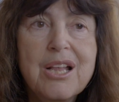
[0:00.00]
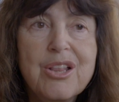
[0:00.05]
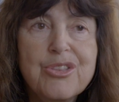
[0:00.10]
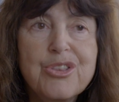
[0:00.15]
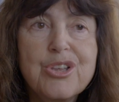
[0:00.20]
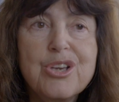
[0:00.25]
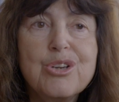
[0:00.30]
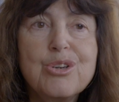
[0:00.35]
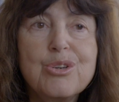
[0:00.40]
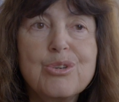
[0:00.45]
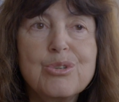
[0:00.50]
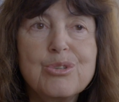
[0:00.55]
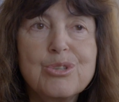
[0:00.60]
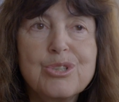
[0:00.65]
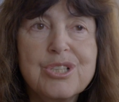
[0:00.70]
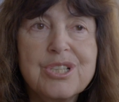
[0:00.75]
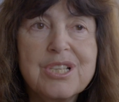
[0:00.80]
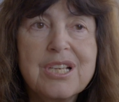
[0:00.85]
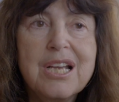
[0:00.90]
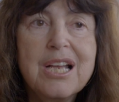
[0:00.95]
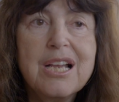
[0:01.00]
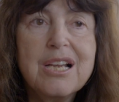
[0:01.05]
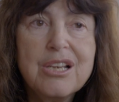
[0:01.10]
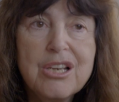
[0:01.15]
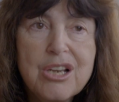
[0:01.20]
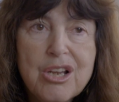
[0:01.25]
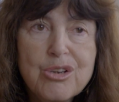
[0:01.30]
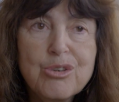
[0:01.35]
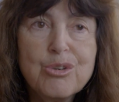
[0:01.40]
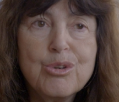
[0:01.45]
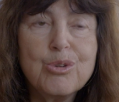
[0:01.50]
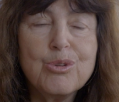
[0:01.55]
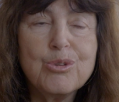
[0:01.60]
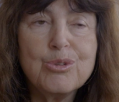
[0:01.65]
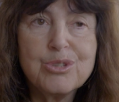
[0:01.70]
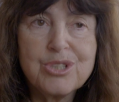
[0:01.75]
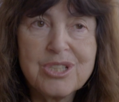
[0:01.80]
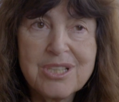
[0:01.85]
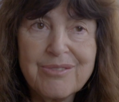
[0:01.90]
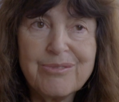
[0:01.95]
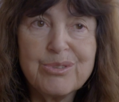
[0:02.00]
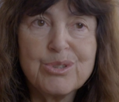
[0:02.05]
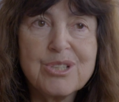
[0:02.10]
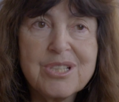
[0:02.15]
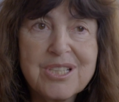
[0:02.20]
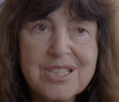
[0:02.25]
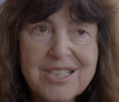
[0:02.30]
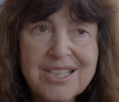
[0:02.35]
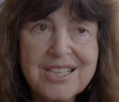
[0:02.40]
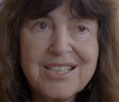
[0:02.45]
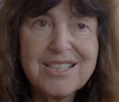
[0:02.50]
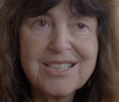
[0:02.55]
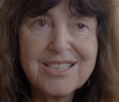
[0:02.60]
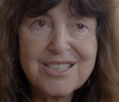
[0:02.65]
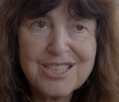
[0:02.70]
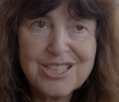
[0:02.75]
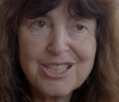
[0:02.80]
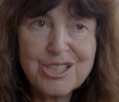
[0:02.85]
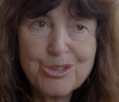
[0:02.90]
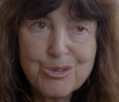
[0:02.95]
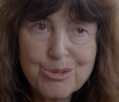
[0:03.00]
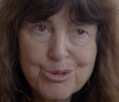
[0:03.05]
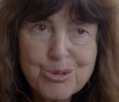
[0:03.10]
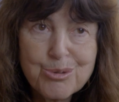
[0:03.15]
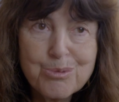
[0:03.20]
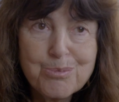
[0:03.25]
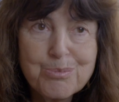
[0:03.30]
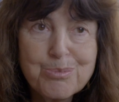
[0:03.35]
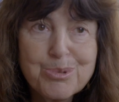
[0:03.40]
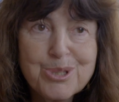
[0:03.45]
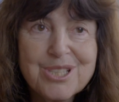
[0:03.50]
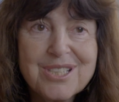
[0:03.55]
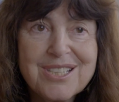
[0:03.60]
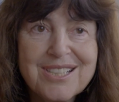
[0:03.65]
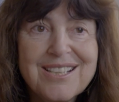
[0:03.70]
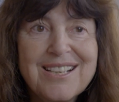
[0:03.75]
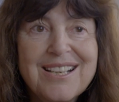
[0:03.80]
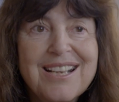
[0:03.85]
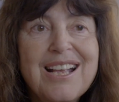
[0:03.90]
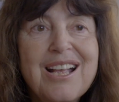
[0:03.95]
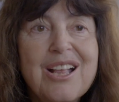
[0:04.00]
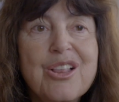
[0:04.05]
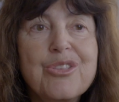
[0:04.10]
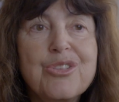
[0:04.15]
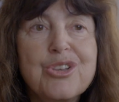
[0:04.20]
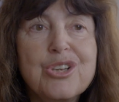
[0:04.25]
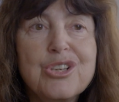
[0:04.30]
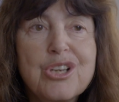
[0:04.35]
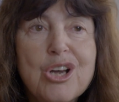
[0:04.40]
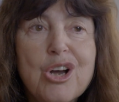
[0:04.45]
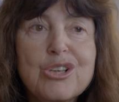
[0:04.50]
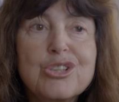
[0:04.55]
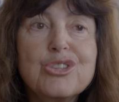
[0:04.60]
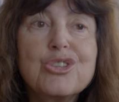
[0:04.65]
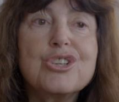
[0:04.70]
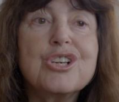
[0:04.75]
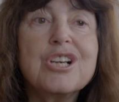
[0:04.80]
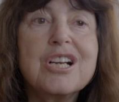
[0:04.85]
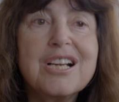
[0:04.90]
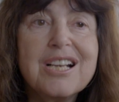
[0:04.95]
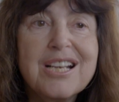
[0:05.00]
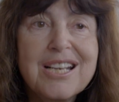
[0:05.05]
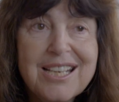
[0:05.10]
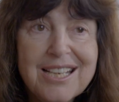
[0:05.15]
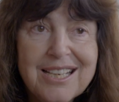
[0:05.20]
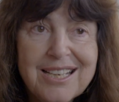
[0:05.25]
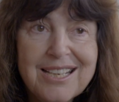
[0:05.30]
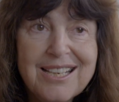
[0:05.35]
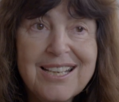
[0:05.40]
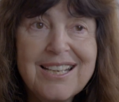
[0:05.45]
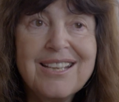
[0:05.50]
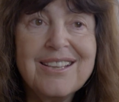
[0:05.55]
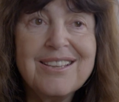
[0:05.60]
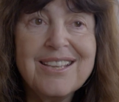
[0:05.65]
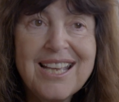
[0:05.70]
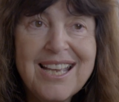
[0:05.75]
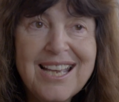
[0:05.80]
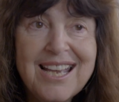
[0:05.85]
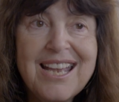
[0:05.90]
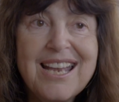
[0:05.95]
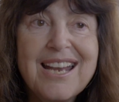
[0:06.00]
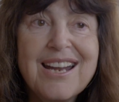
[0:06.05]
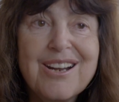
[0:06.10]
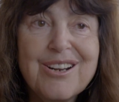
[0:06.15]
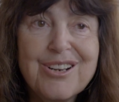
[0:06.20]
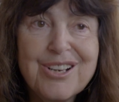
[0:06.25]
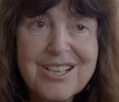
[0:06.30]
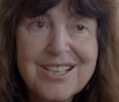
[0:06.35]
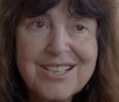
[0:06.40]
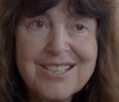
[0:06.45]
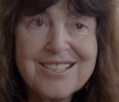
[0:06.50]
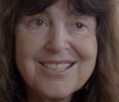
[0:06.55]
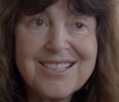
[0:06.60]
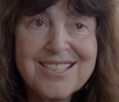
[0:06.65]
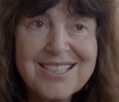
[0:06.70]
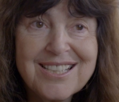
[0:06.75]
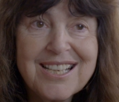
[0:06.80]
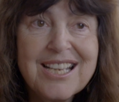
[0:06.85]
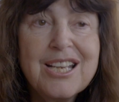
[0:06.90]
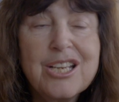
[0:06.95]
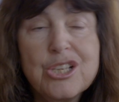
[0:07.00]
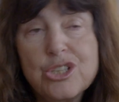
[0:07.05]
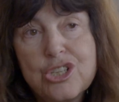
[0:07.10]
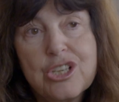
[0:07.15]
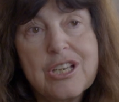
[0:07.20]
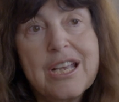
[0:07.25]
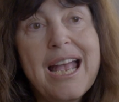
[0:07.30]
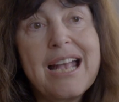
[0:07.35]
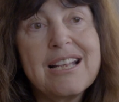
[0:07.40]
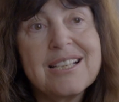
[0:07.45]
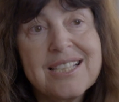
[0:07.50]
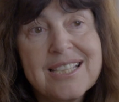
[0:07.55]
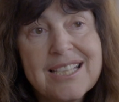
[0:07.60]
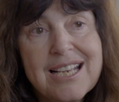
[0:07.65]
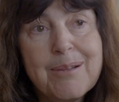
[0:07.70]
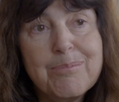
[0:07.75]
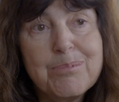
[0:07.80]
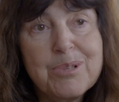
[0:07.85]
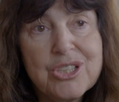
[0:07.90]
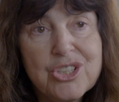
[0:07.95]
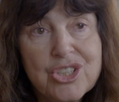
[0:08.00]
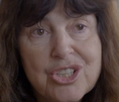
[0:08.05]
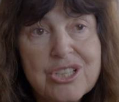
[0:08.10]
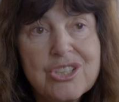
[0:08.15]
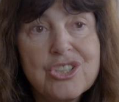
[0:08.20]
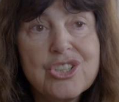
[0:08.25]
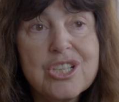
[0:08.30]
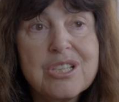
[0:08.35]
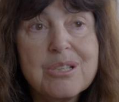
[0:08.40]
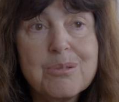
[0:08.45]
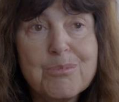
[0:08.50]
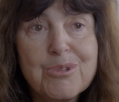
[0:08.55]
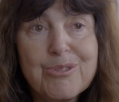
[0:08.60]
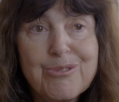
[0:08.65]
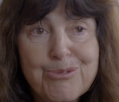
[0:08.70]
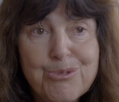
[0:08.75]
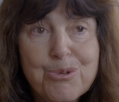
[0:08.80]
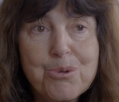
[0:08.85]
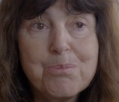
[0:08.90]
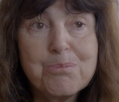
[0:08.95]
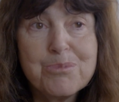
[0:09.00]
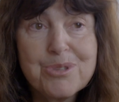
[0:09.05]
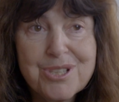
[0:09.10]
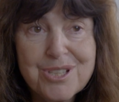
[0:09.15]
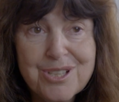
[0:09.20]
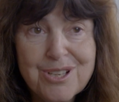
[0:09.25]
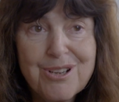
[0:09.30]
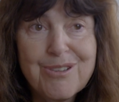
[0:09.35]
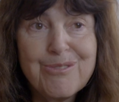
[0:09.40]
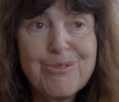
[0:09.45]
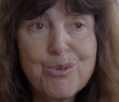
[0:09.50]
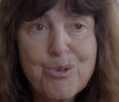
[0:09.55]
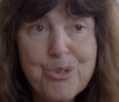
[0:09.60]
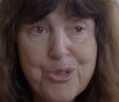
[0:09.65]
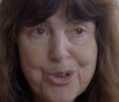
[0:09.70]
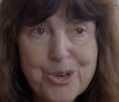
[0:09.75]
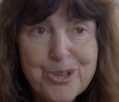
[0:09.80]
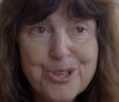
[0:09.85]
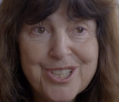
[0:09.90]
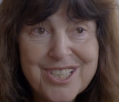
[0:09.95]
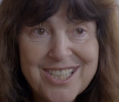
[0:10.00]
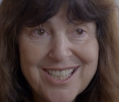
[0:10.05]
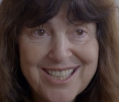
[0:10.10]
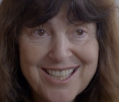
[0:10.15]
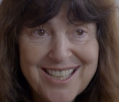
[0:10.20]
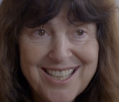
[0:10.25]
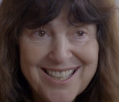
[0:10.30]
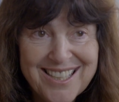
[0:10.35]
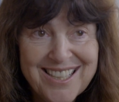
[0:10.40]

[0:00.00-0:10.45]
those local civil society groups that are trying in their areas to establish legitimate forms of authority.